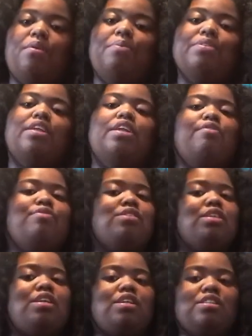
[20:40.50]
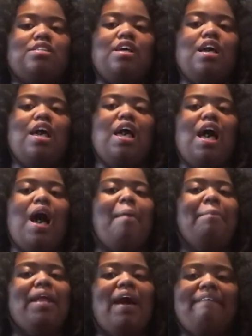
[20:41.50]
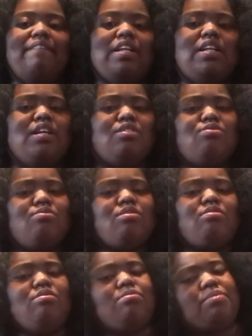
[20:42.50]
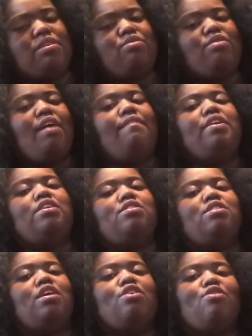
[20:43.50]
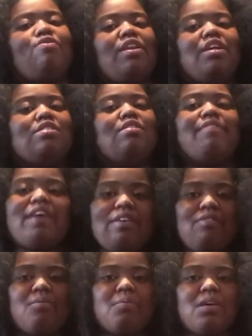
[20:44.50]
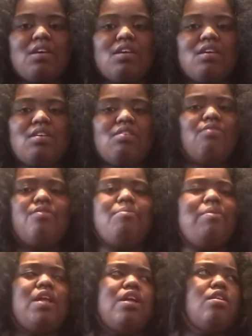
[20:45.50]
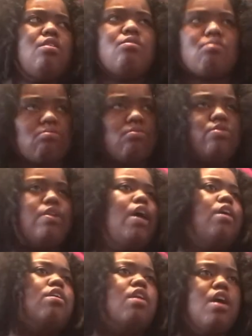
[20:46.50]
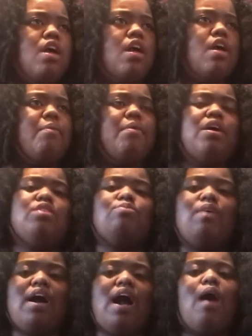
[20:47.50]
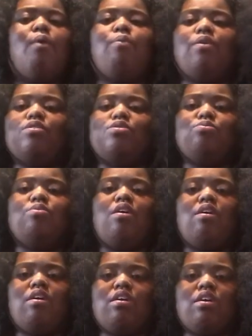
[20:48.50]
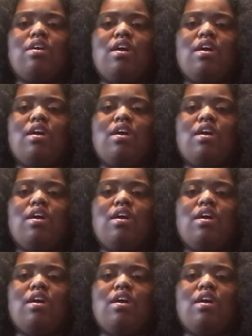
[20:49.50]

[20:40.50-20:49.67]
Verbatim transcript: But the difference is, I'm not going to let you use me. You're not going to think you're going to get some fame from me. You feel me? Like, no, you're not. Because why? I work too hard.